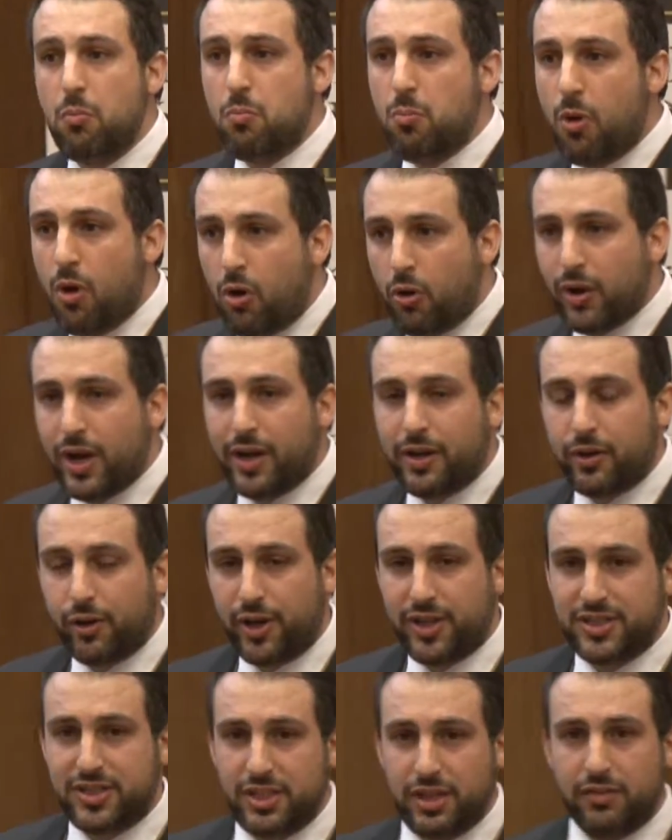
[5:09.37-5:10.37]
more
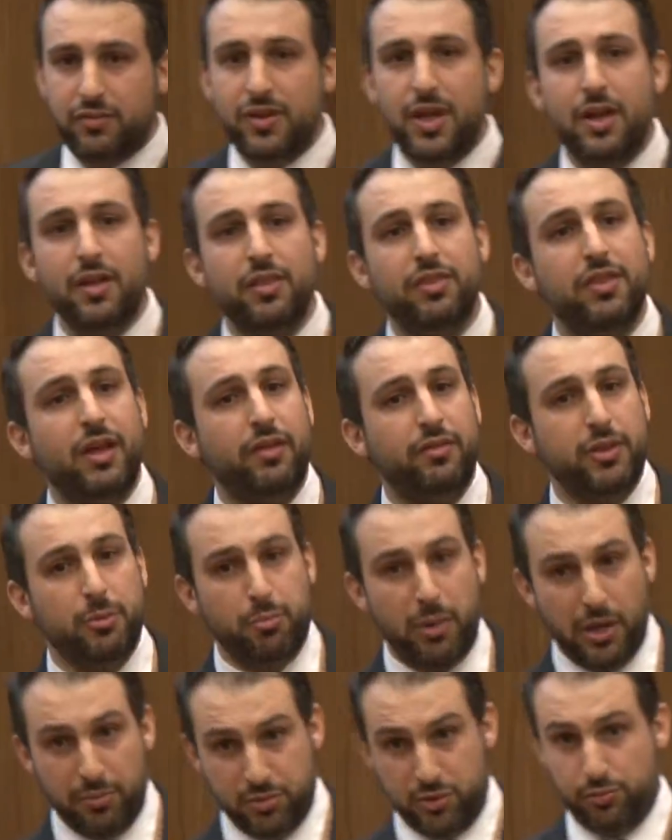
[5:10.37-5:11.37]
aggressive than
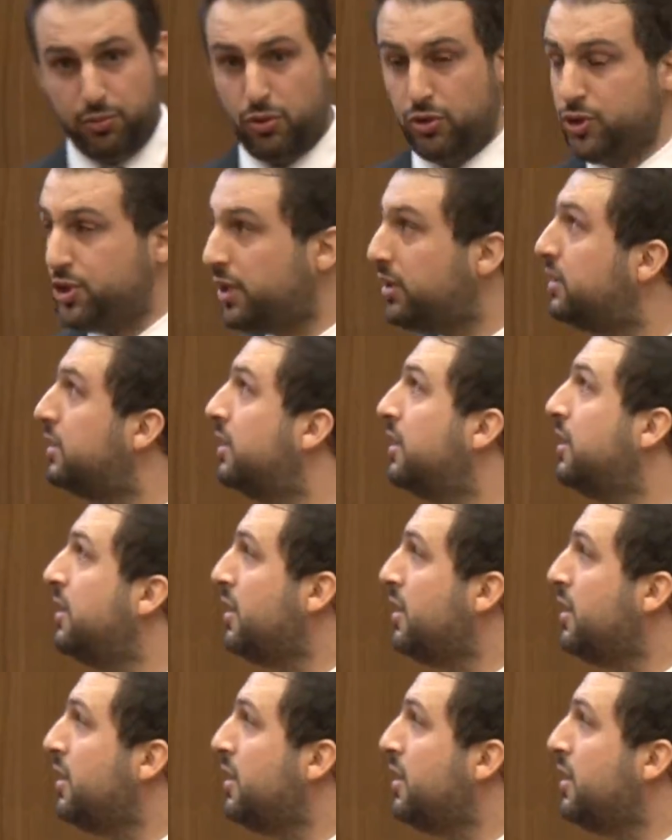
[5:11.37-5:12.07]
the BEPS project.